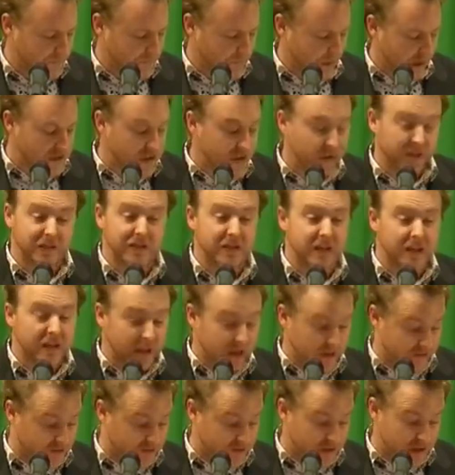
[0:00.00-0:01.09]
And she doesn't need a
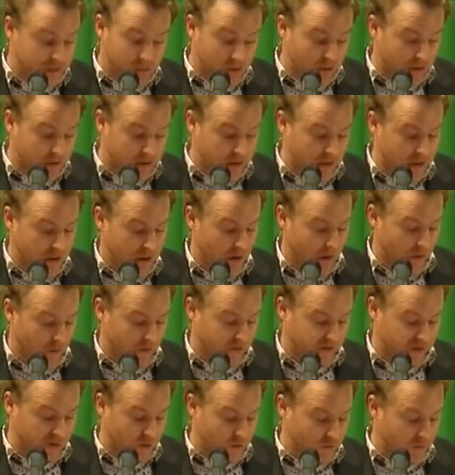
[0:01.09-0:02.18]
history book or
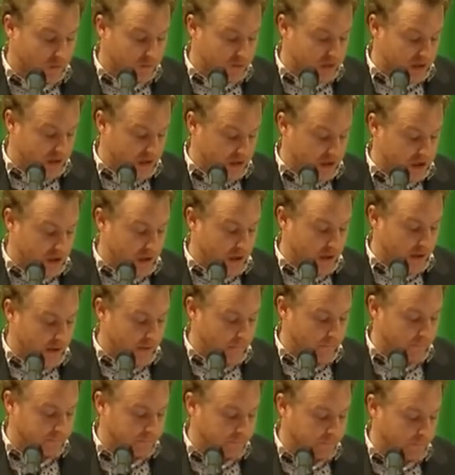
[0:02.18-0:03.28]
a schoolroom
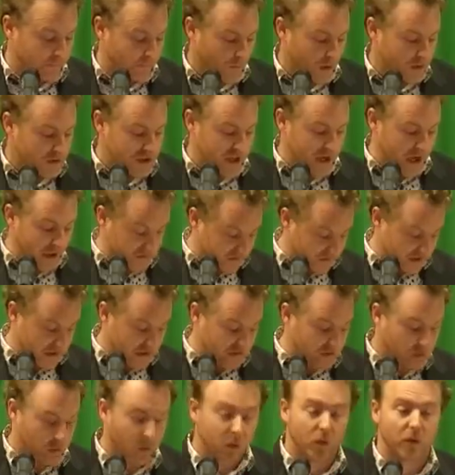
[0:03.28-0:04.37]
teacher. She has
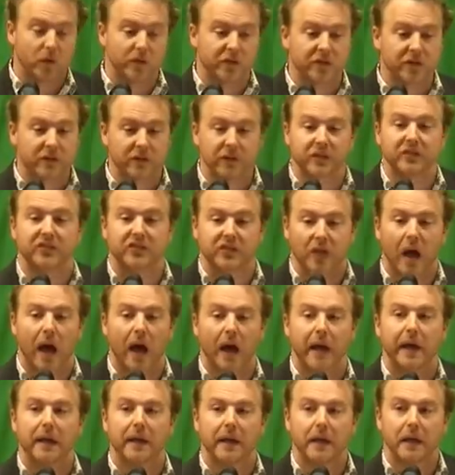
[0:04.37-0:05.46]
these walls, this
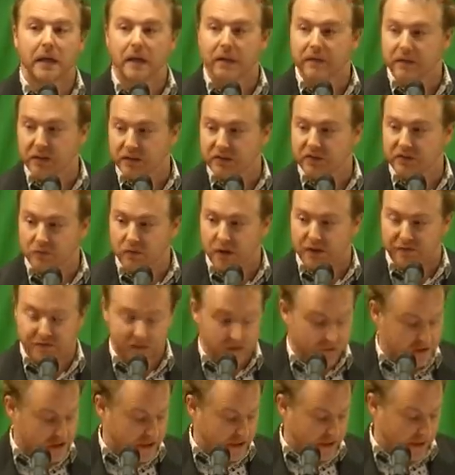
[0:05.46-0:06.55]
sky, this
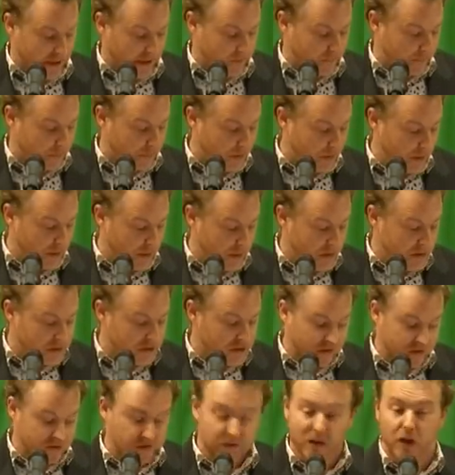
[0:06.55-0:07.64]
refugee camp.
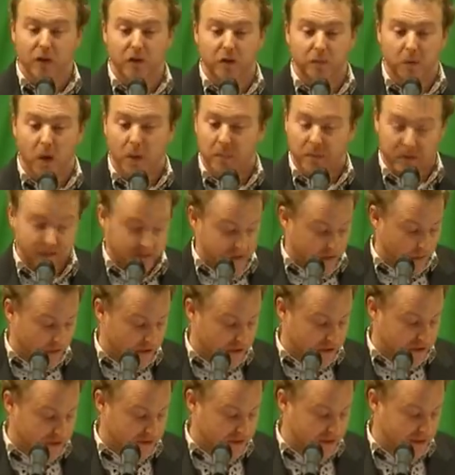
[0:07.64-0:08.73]
She doesn't know the proper
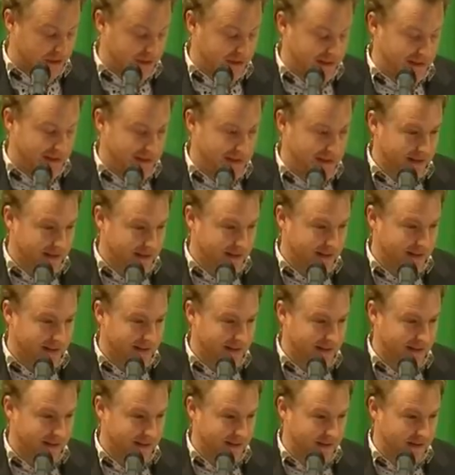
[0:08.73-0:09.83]
equation,
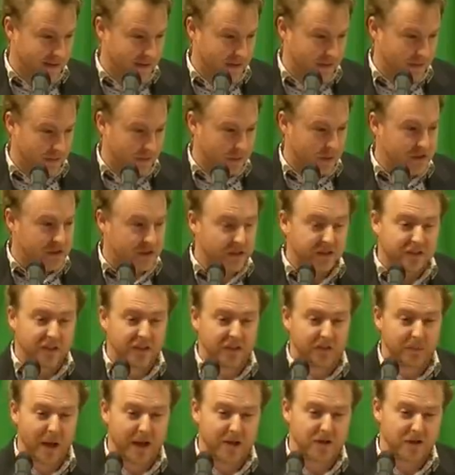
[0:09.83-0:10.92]
but she
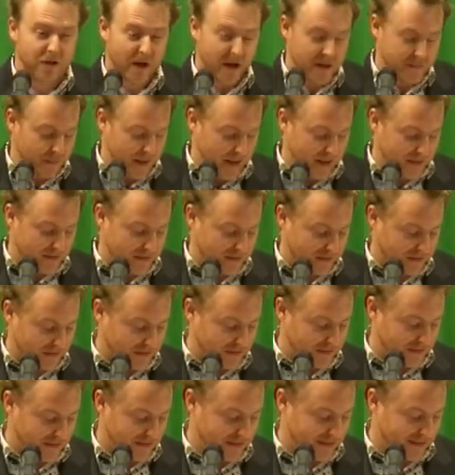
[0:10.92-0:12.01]
sees my dry pens,